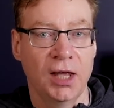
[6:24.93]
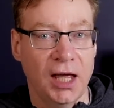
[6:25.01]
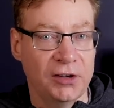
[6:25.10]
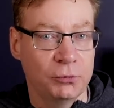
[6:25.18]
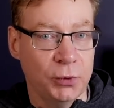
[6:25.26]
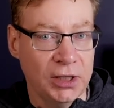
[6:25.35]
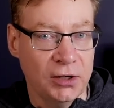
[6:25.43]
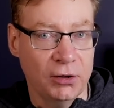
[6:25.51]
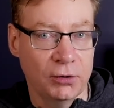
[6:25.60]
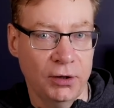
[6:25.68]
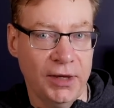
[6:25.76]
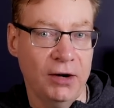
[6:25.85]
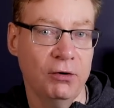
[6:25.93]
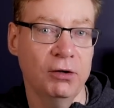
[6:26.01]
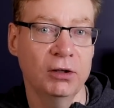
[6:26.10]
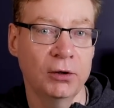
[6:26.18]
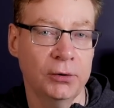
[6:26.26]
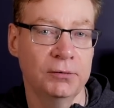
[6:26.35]
As we know, there are a
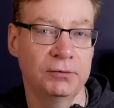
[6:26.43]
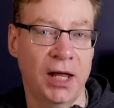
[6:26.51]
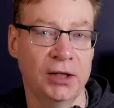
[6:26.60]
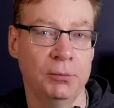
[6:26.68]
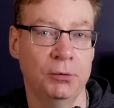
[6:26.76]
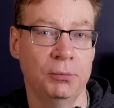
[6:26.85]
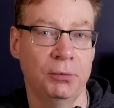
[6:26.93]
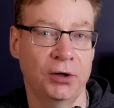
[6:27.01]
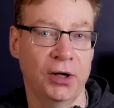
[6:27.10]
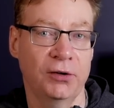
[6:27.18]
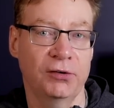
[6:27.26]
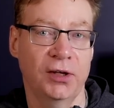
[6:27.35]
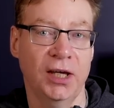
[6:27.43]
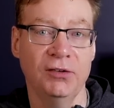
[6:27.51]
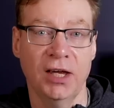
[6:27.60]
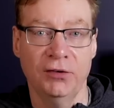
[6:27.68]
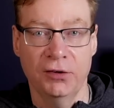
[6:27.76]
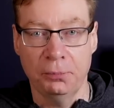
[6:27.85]
lot of valuable products in
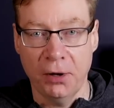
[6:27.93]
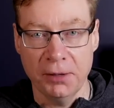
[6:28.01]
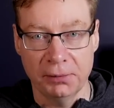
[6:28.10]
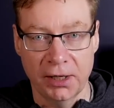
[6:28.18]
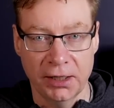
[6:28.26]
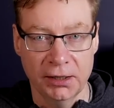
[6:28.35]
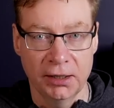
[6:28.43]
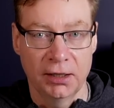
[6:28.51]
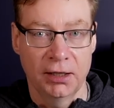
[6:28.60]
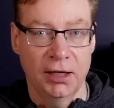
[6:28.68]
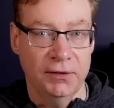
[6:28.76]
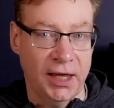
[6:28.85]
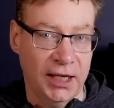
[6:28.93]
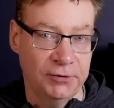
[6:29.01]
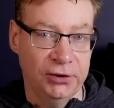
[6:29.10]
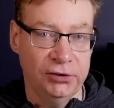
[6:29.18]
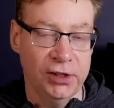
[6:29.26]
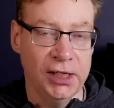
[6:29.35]
Tesla's pipeline that,
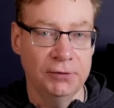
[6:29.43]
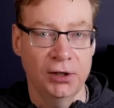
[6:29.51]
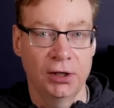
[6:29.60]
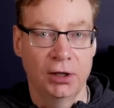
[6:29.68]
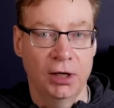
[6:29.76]
if achieved,